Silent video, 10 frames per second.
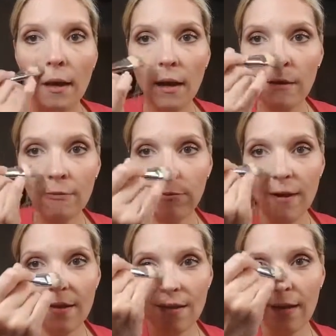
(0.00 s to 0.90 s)
All
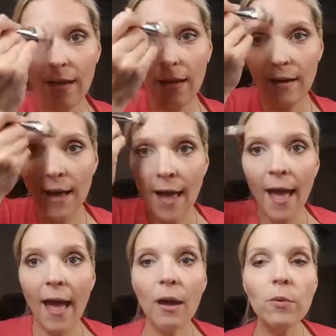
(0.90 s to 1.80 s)
right.
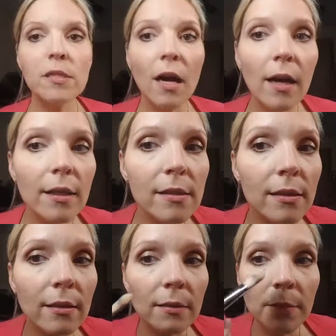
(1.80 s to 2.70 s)
And what's
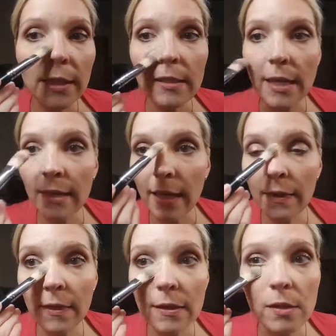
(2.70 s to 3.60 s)
awesome is I
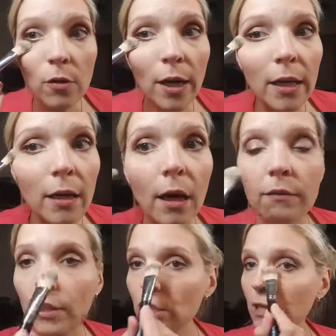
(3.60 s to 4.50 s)
get this great
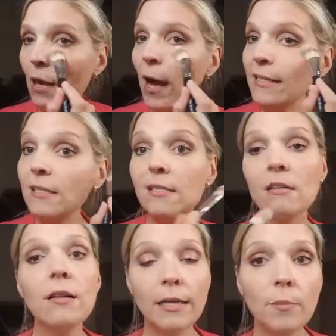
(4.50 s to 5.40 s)
coverage. Now I
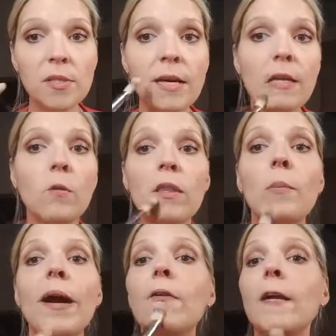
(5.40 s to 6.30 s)
still end up setting with a
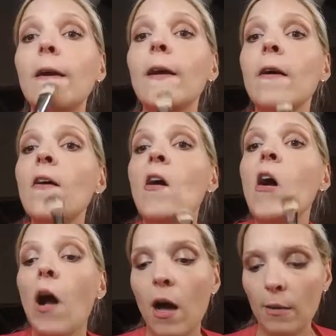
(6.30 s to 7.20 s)
powder.
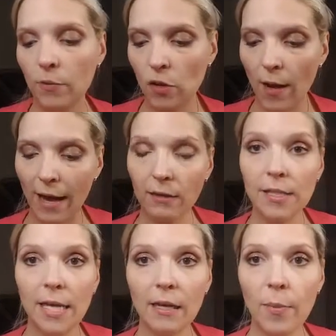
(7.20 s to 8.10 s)
So I'll
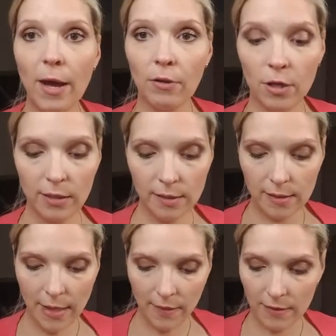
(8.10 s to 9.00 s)
take powder and
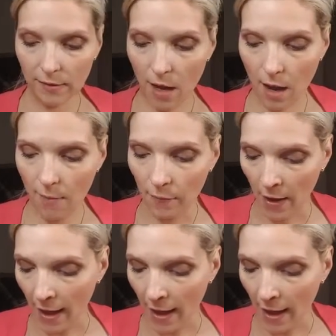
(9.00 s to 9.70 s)
set this up.